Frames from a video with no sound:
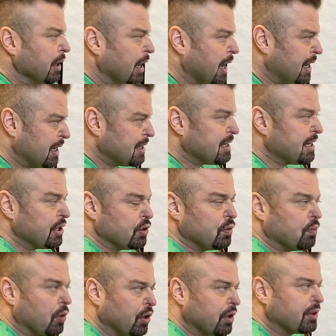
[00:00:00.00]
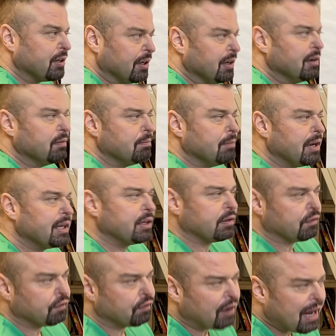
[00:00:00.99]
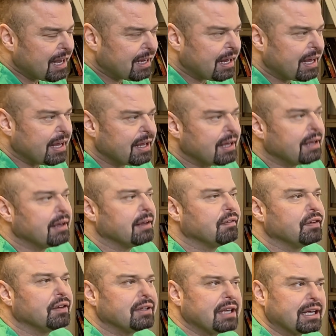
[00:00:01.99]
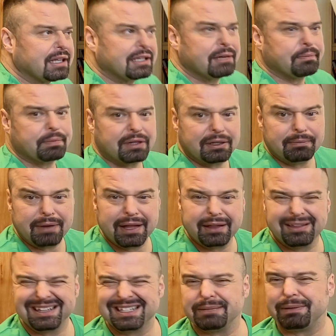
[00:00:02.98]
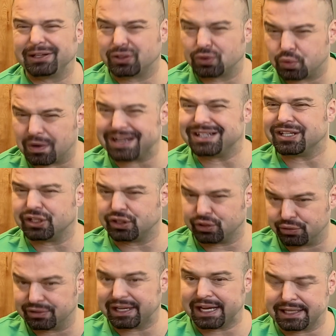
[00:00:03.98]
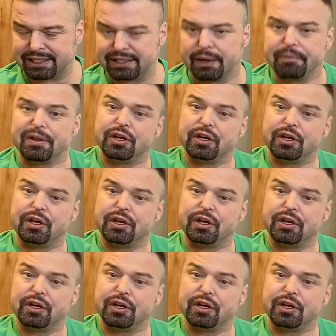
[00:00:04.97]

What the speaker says: let's say you work Monday to Friday. If you take a typical month, it's about 22 days.